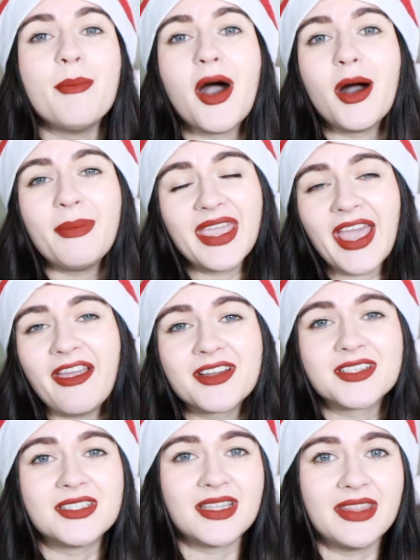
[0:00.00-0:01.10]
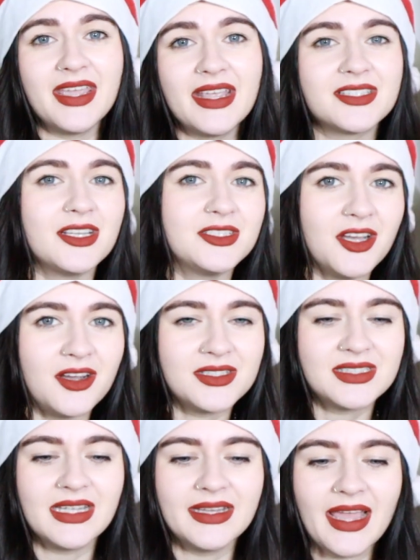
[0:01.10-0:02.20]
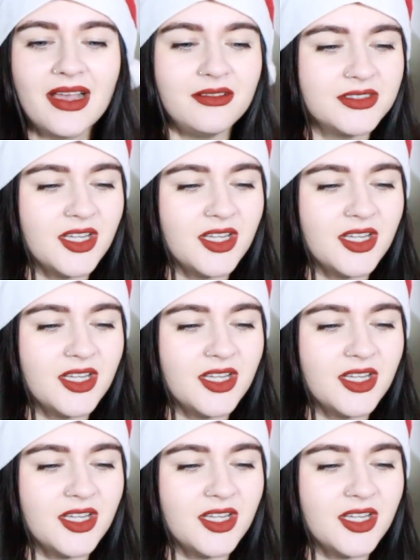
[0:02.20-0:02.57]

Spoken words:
Our main characters in this are Darcy and Elle.